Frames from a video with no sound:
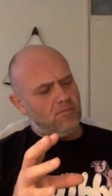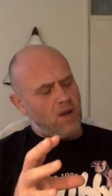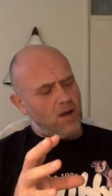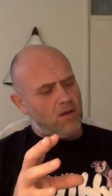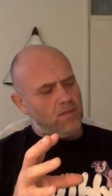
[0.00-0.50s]

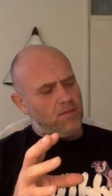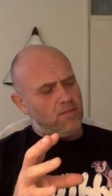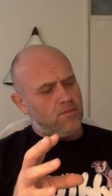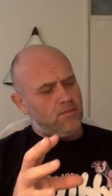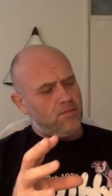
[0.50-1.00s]
um,
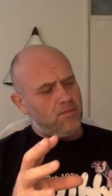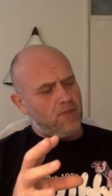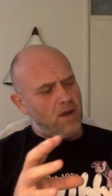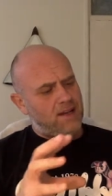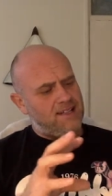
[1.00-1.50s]

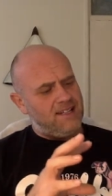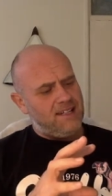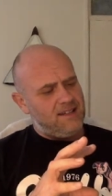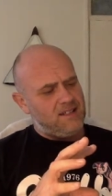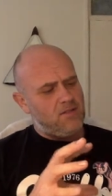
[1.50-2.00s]

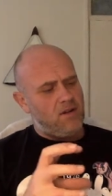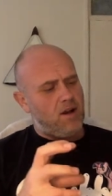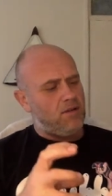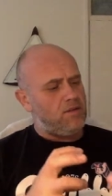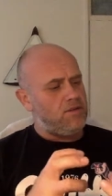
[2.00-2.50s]
ideas
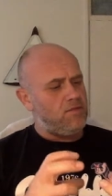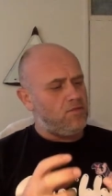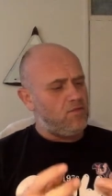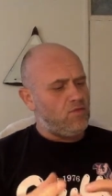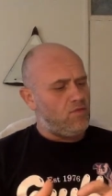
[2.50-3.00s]
around
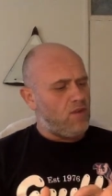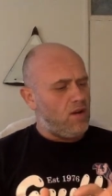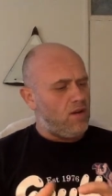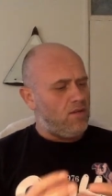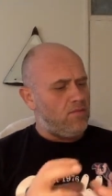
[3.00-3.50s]

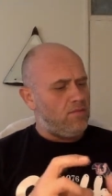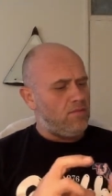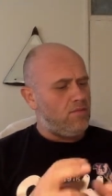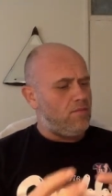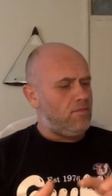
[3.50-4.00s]
um,
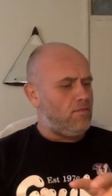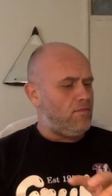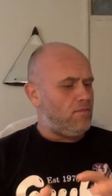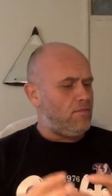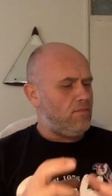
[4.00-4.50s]

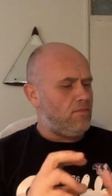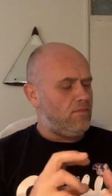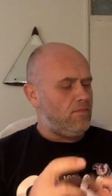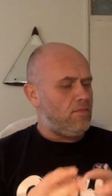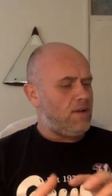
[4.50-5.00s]

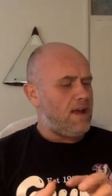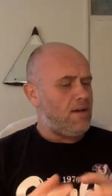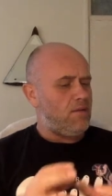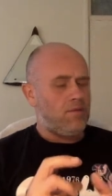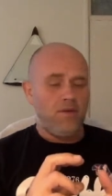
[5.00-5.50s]

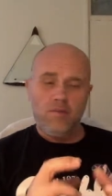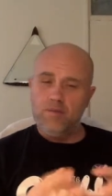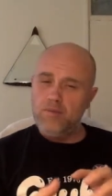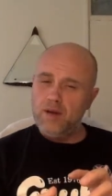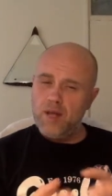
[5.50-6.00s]
how
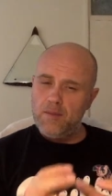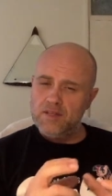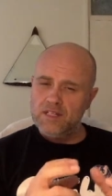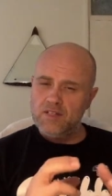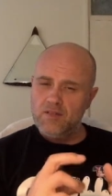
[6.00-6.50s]

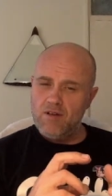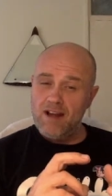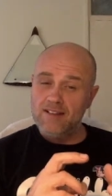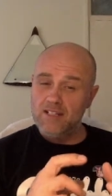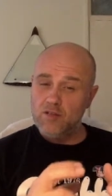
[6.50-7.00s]
bonobos
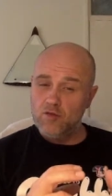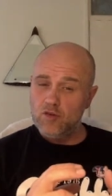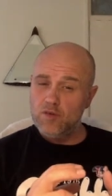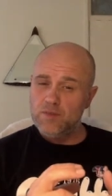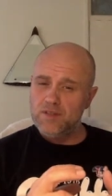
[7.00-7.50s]
interact in
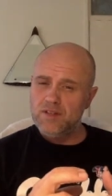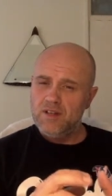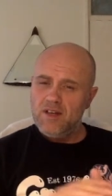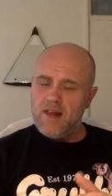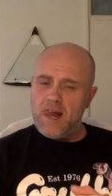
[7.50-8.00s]
groups
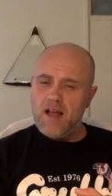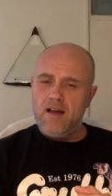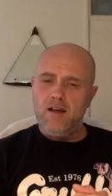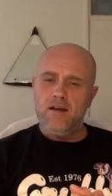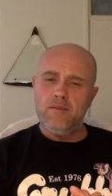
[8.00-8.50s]

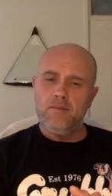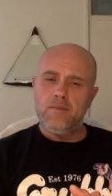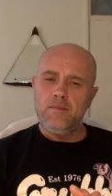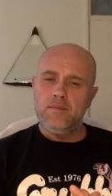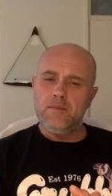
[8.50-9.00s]
um,
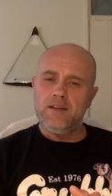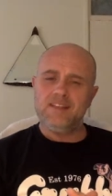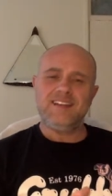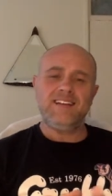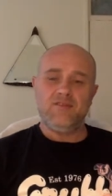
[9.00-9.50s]

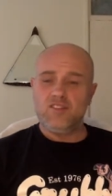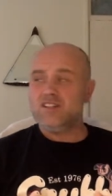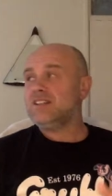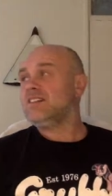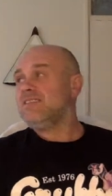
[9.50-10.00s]
instead of
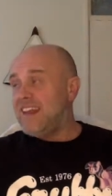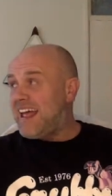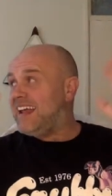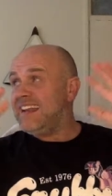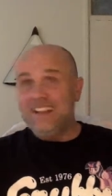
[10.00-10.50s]
just
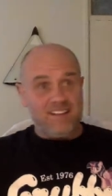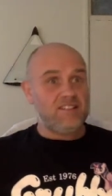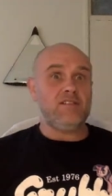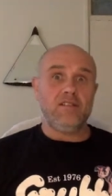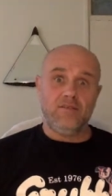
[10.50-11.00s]
letting it
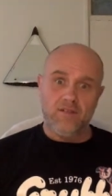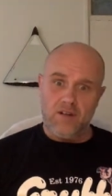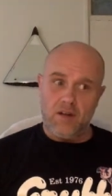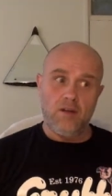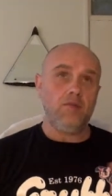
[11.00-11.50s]
sort of
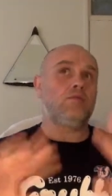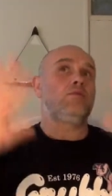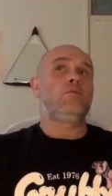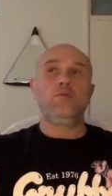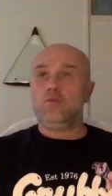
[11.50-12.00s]
go
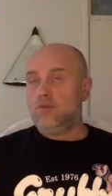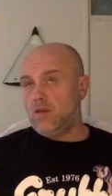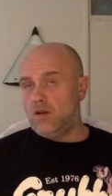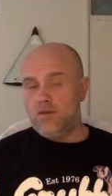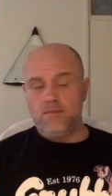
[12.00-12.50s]

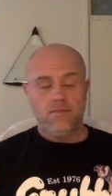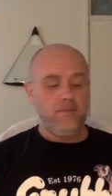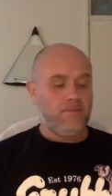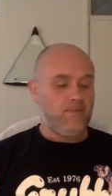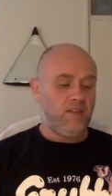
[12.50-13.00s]
um,
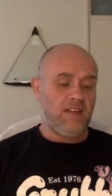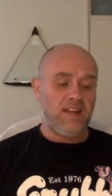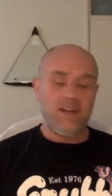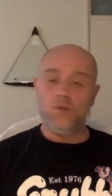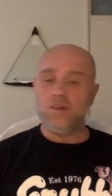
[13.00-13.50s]
in
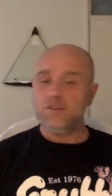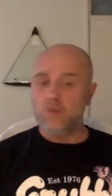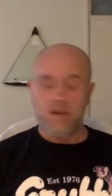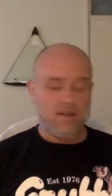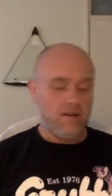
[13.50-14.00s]
any which
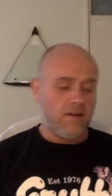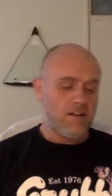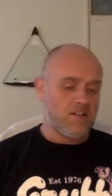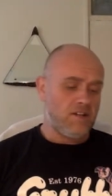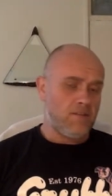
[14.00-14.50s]
way
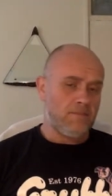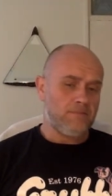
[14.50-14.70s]
direction.